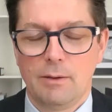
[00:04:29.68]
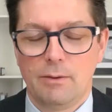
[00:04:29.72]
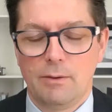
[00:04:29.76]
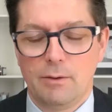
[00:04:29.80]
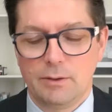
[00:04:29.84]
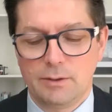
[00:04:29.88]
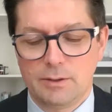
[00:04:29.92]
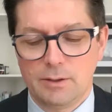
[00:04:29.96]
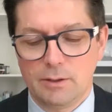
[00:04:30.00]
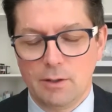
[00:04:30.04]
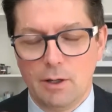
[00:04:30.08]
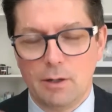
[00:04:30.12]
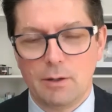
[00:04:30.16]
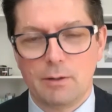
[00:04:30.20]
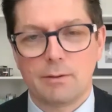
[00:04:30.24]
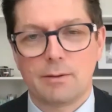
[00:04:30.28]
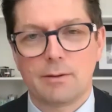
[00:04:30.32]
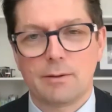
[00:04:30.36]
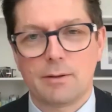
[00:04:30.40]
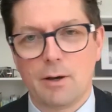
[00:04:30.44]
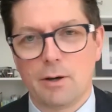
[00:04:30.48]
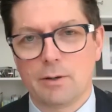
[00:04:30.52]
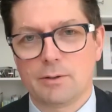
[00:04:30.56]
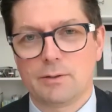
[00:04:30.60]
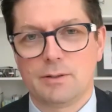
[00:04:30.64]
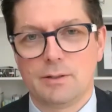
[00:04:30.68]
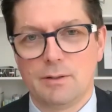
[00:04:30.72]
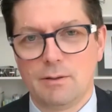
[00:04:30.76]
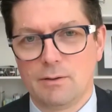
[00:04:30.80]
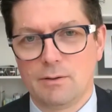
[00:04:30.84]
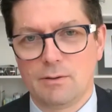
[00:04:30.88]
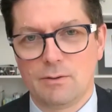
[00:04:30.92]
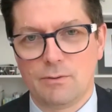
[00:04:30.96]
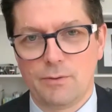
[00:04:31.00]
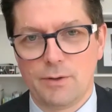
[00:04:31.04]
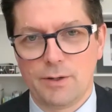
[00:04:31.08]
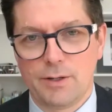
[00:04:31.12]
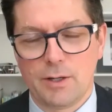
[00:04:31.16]
There's a lot of thoughts in
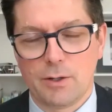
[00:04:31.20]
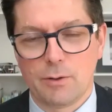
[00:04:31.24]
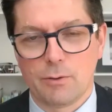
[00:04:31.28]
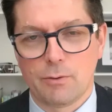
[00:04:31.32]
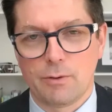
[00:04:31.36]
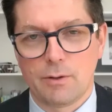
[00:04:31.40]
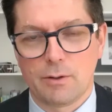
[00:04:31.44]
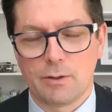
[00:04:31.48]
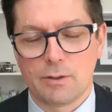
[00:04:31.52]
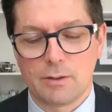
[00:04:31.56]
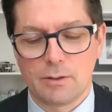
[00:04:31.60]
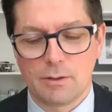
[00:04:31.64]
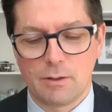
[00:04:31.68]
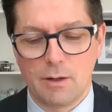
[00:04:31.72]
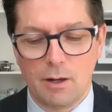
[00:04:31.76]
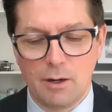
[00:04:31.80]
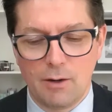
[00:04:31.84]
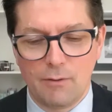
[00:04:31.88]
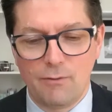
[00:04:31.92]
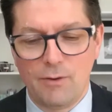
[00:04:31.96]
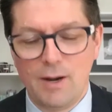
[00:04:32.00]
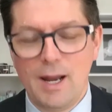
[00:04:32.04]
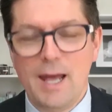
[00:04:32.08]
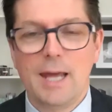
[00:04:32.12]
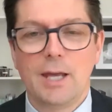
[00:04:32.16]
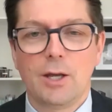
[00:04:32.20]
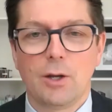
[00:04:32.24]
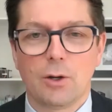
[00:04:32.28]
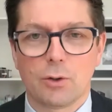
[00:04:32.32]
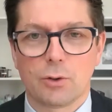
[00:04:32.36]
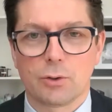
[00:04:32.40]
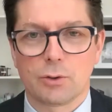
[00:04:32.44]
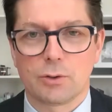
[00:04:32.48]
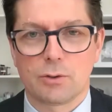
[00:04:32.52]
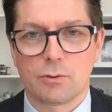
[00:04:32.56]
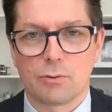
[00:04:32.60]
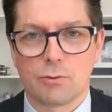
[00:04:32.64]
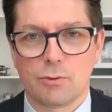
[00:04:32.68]
this video. There is a lot of
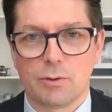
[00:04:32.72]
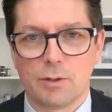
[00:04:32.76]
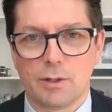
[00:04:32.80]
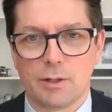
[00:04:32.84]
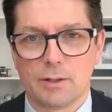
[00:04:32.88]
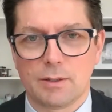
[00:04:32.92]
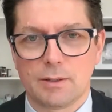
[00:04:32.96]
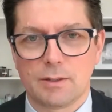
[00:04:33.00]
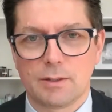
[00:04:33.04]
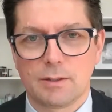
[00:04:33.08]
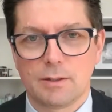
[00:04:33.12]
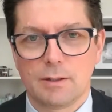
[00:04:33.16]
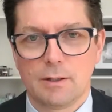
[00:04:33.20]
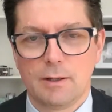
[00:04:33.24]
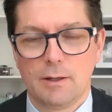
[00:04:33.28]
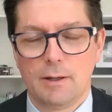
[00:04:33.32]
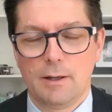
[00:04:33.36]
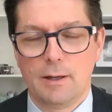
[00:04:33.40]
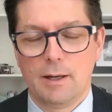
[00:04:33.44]
layers through this.